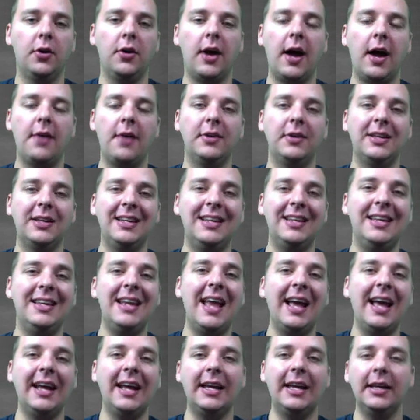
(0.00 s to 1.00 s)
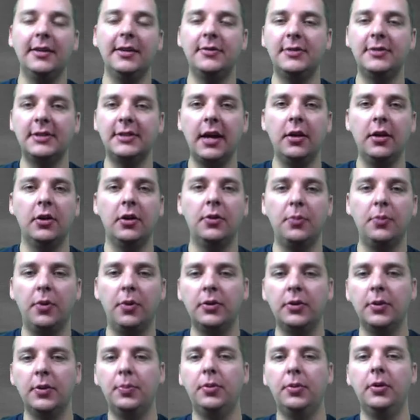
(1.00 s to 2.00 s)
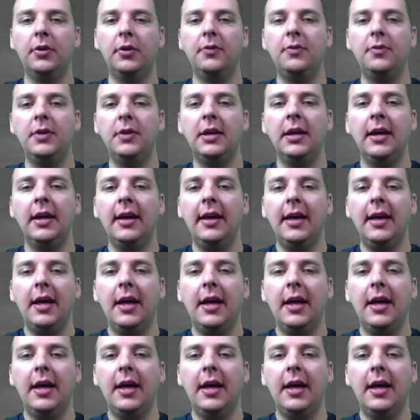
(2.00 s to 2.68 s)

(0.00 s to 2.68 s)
or have a negative scalar multiple of v.